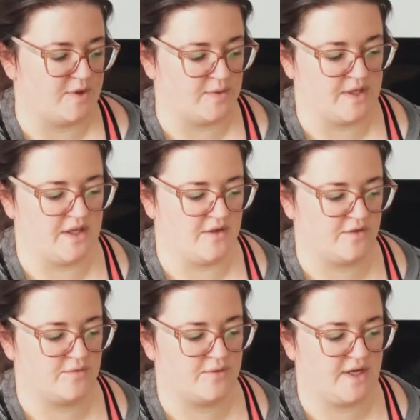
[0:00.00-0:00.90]
between
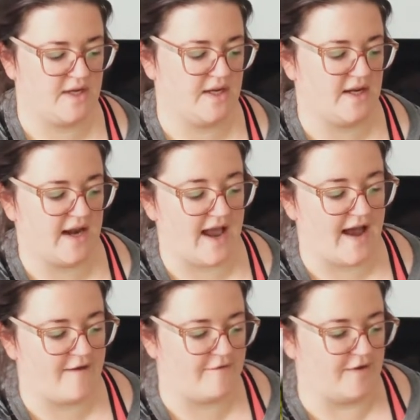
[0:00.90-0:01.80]
three and a
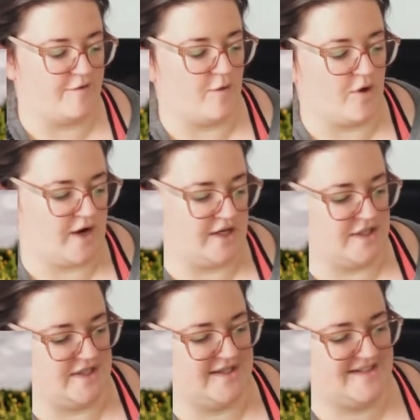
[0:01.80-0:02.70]
half and four
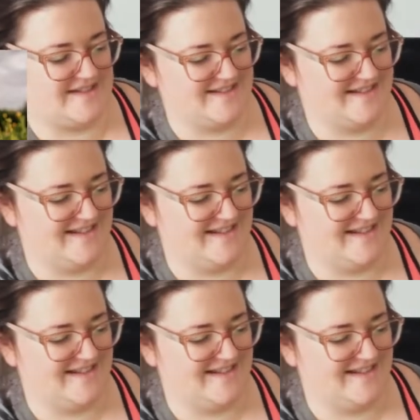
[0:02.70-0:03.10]
inches.